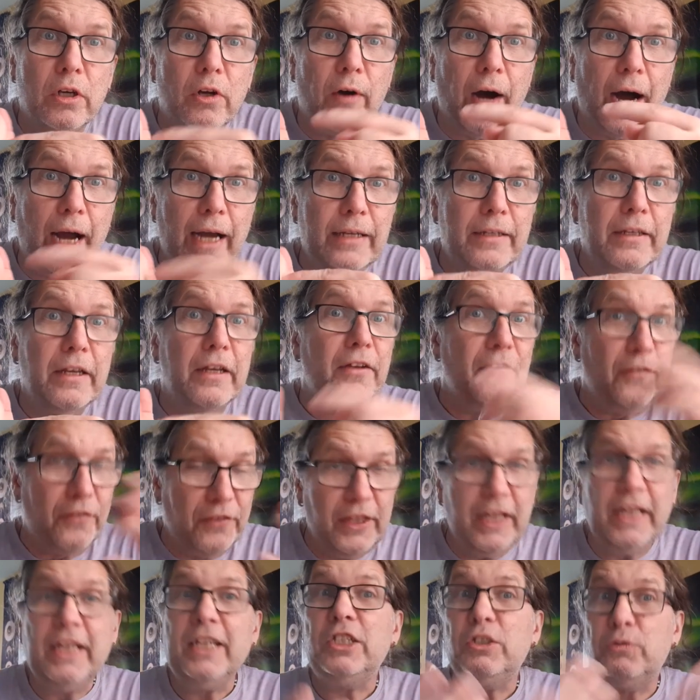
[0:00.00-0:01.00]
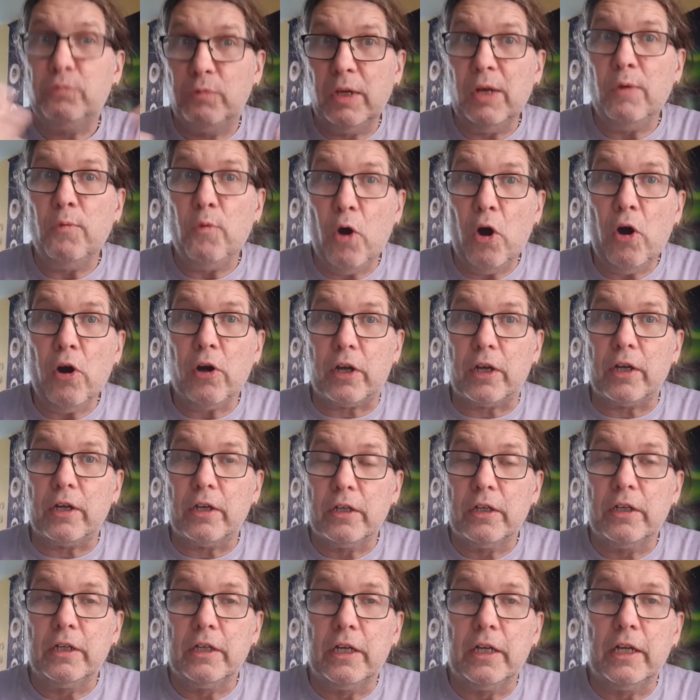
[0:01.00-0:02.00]
right? Things will work.
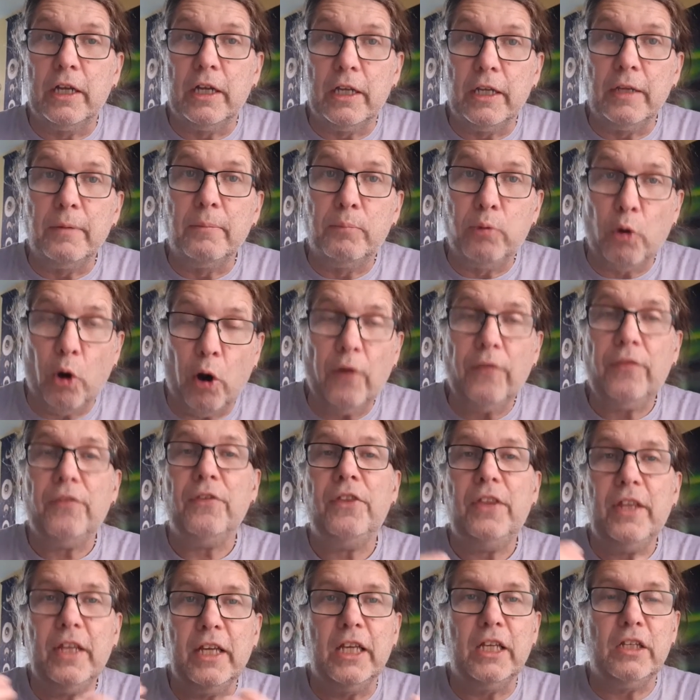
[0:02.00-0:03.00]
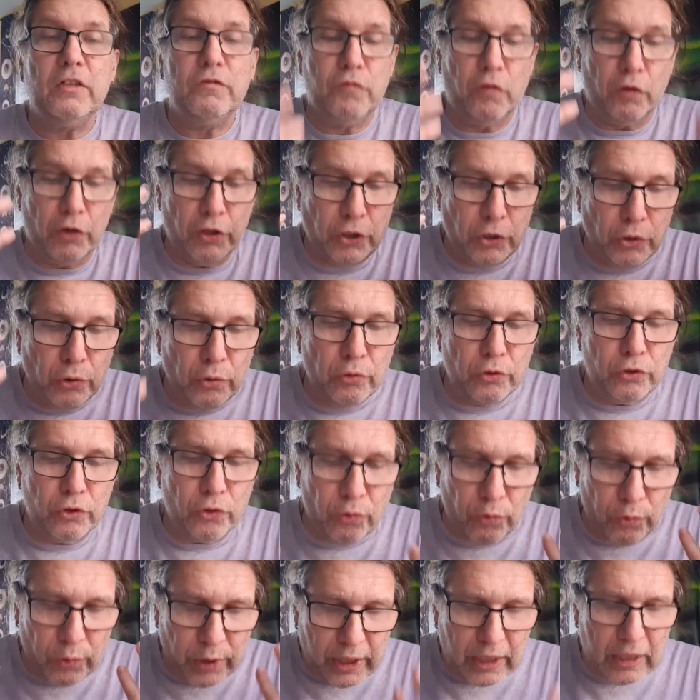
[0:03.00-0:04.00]
Important thing is for you to
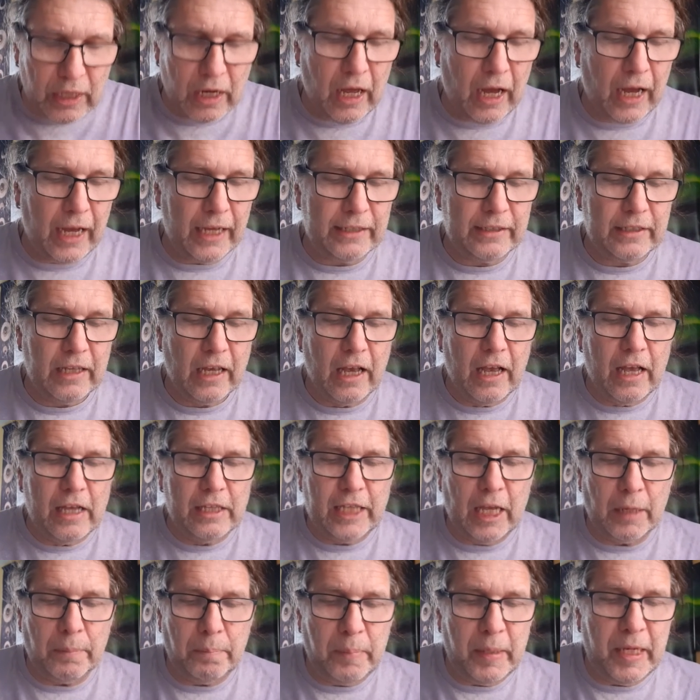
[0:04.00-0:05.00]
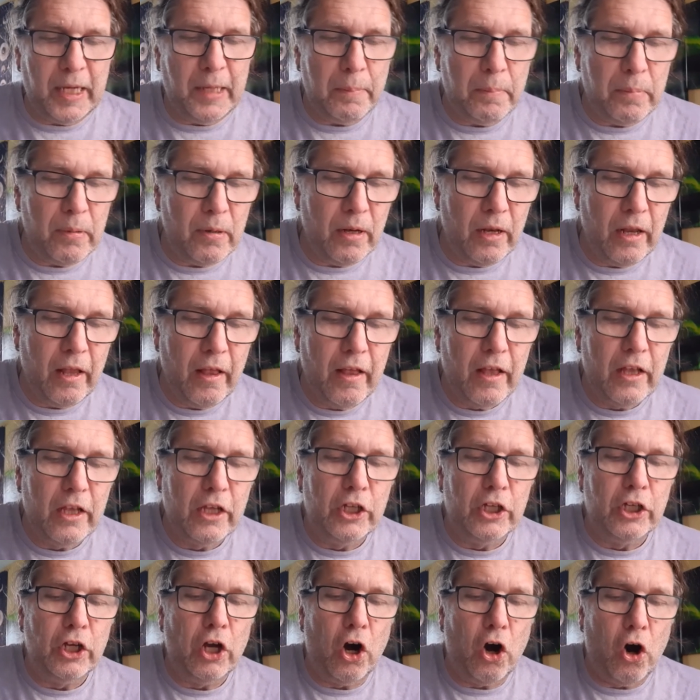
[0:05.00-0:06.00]
realize that people
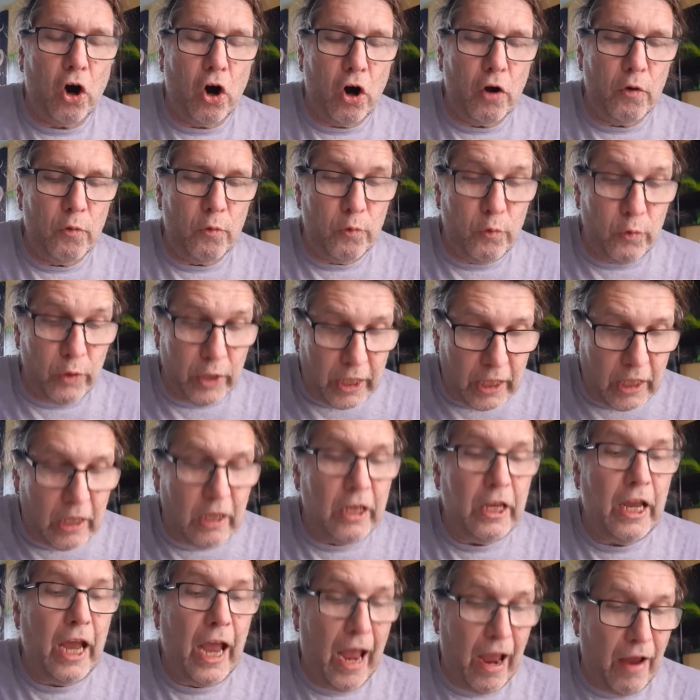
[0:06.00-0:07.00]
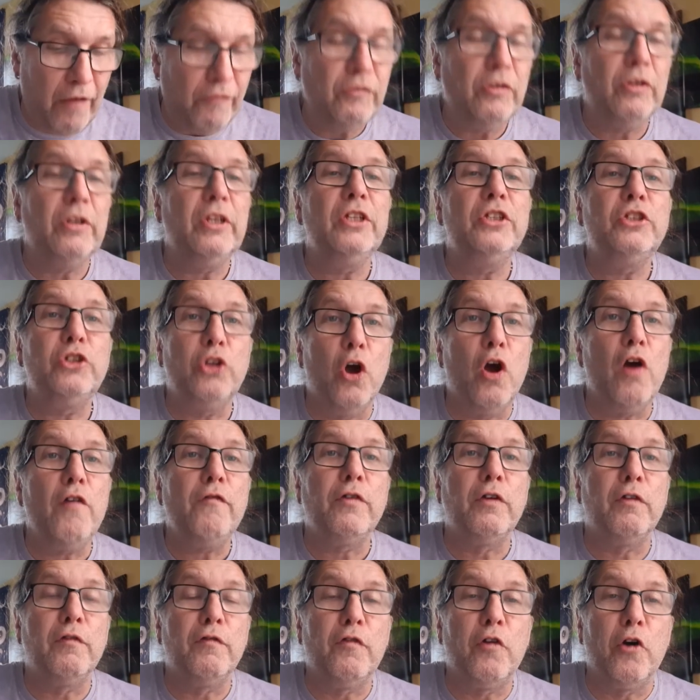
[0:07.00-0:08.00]
really have to deserve
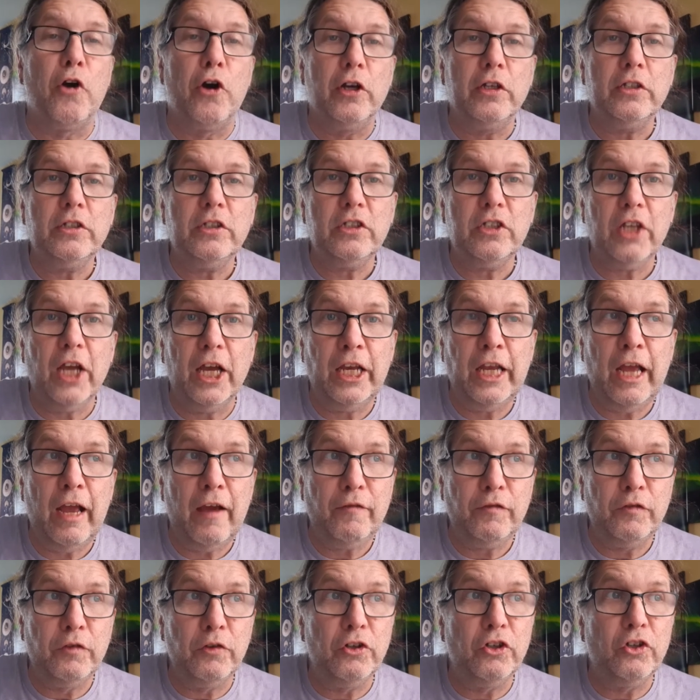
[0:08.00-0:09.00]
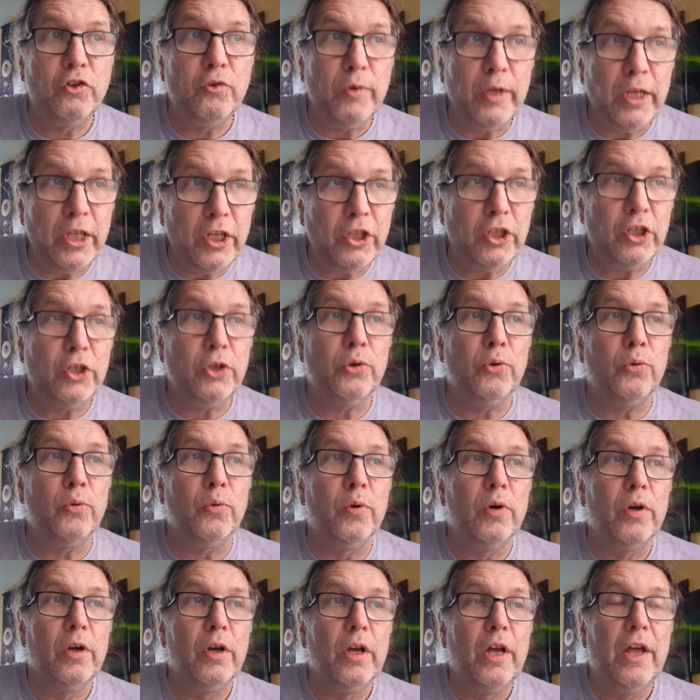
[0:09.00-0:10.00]
you first and have to treat you
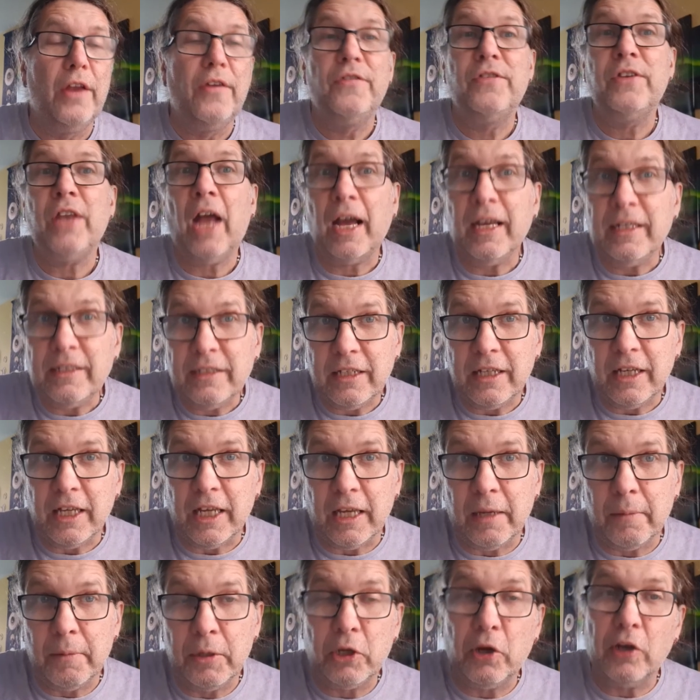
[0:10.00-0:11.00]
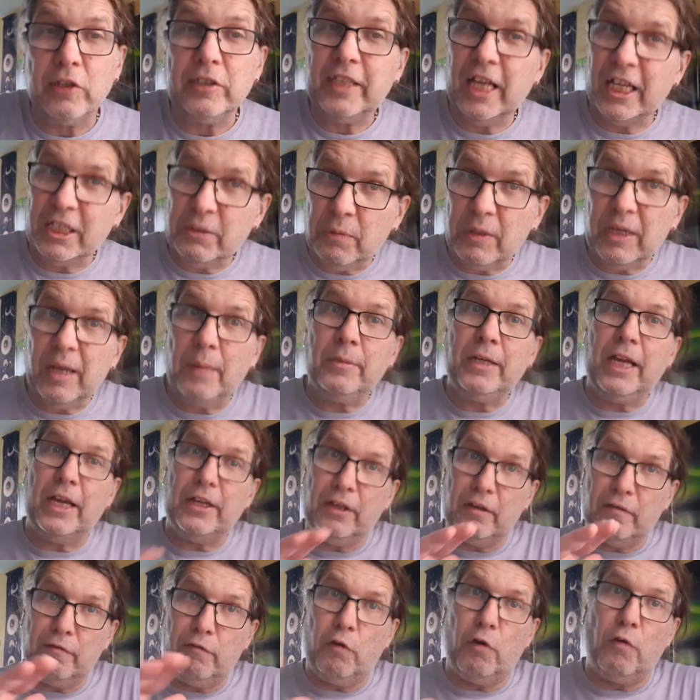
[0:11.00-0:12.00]
nicely because that's what I'm
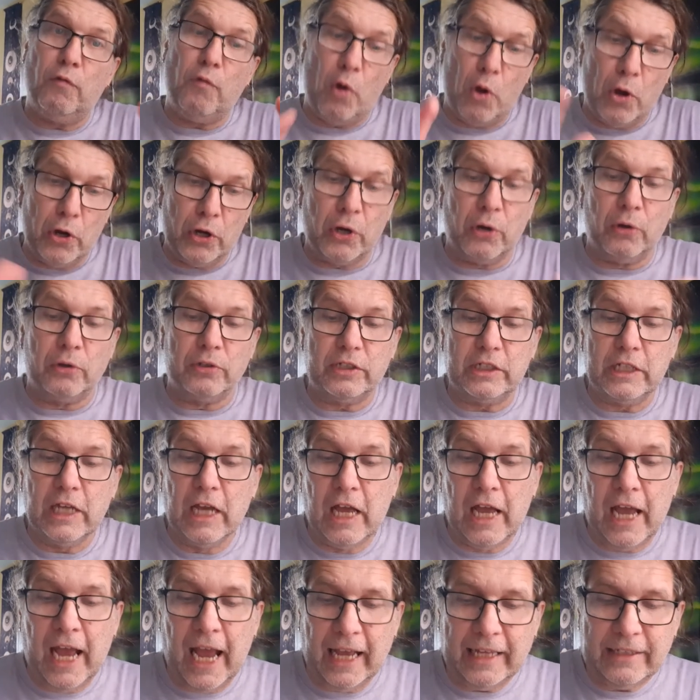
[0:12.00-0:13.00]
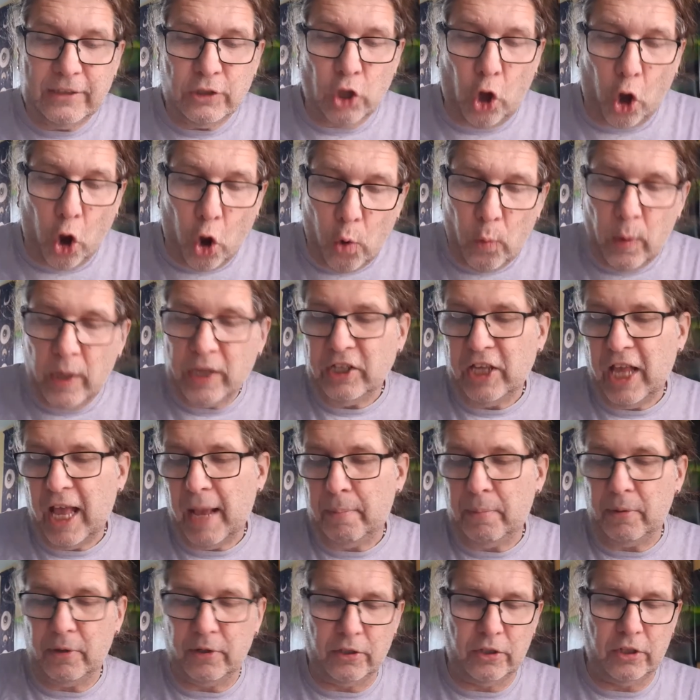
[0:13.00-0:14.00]
getting for Virgos. Hasn't always
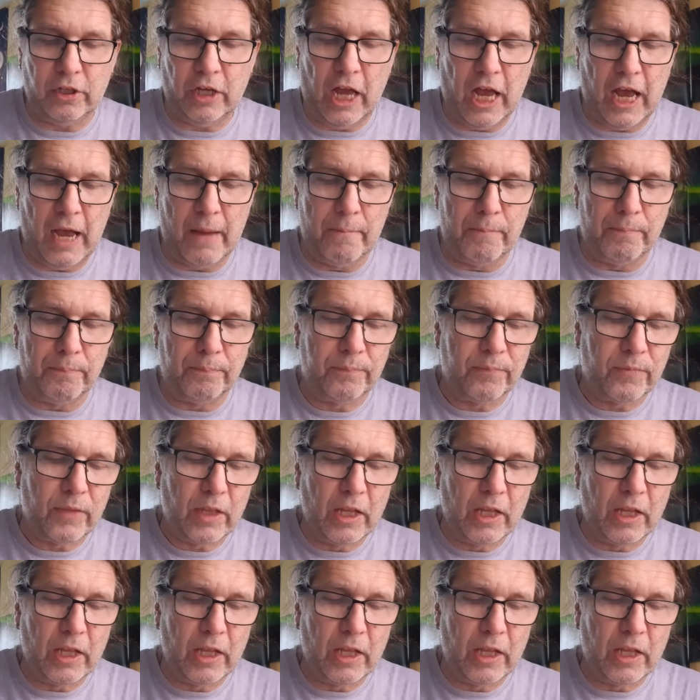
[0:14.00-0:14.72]
happened, um,